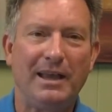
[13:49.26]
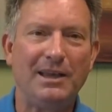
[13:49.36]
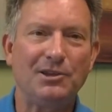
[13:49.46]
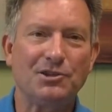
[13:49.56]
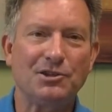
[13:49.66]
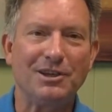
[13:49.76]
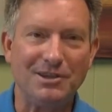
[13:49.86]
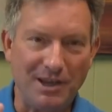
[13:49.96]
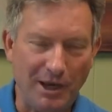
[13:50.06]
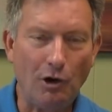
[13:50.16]
is to
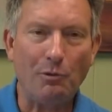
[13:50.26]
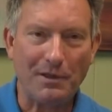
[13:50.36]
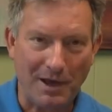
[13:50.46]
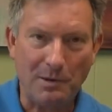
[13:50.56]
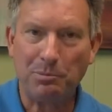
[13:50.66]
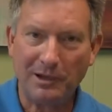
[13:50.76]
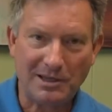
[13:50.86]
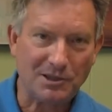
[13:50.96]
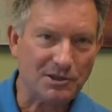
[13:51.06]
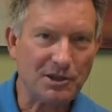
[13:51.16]
deal with
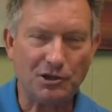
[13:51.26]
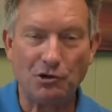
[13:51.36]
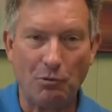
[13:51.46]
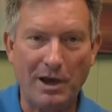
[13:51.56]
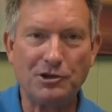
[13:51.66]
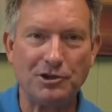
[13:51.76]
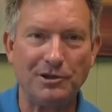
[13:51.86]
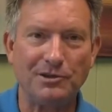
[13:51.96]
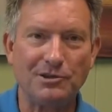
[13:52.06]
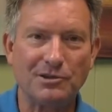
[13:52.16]
unpleasant
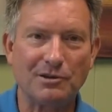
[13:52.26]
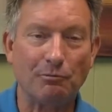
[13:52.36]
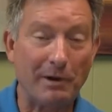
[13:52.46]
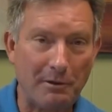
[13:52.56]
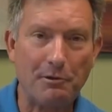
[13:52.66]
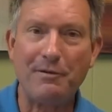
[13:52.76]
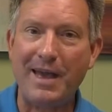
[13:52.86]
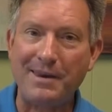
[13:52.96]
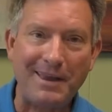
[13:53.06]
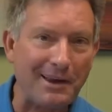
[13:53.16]
situations rather
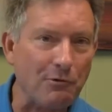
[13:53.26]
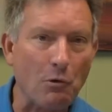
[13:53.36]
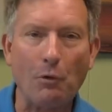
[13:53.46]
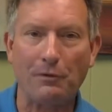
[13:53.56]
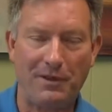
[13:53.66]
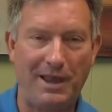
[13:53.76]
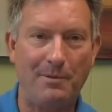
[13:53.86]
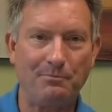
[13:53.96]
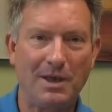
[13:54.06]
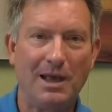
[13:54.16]
than ignore
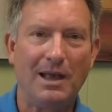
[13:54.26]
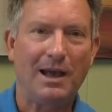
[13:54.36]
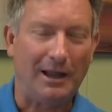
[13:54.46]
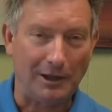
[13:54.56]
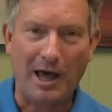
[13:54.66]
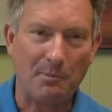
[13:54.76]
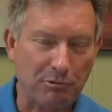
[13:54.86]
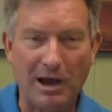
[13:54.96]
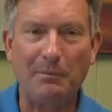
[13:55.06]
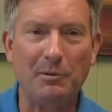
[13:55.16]
them. A lot of
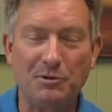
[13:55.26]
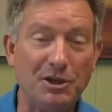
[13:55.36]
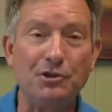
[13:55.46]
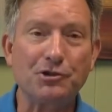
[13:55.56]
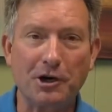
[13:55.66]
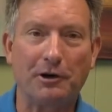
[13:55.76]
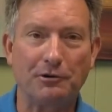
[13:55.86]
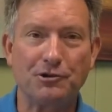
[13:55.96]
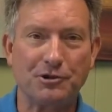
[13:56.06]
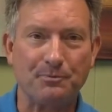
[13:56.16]
problems in
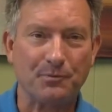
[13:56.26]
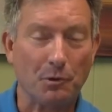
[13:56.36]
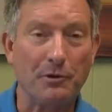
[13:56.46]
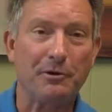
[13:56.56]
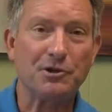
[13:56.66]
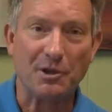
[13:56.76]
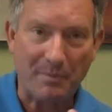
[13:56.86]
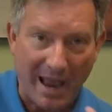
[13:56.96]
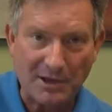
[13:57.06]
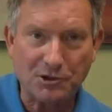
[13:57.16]
church, whether it's the
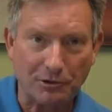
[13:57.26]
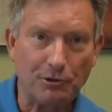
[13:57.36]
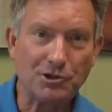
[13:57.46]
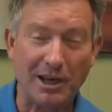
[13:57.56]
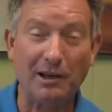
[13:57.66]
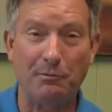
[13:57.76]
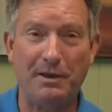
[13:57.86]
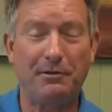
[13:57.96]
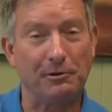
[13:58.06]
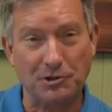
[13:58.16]
pastor who's dealing
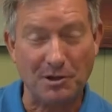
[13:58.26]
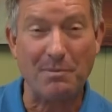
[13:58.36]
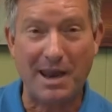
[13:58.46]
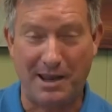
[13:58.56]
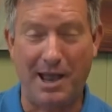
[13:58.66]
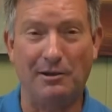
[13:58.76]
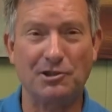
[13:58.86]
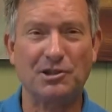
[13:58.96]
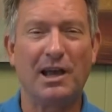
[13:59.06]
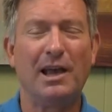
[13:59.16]
with it or somebody
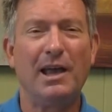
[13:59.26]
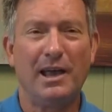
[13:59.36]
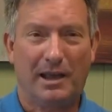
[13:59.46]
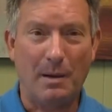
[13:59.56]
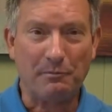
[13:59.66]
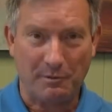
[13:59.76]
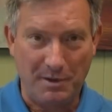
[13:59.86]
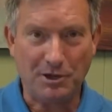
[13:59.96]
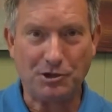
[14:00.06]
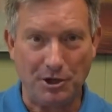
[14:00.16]
else, come
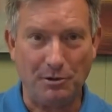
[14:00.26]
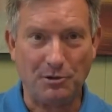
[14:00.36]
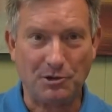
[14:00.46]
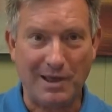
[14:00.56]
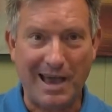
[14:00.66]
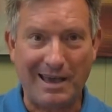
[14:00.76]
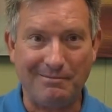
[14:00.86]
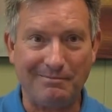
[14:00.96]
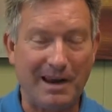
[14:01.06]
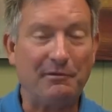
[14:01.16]
from issues
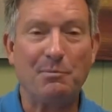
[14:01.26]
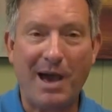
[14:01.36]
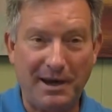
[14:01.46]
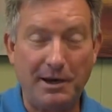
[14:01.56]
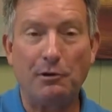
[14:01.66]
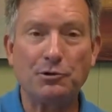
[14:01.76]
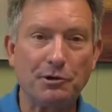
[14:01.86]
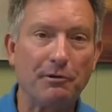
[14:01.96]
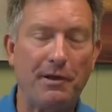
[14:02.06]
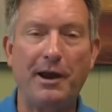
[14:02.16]
that everybody knows
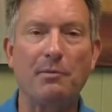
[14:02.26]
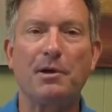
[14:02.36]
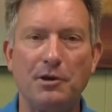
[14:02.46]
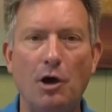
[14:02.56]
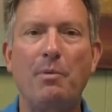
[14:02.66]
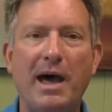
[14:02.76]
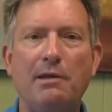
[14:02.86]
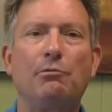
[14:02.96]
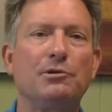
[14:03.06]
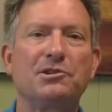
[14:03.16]
they're there, but
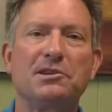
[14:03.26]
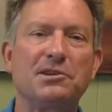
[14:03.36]
nobody wants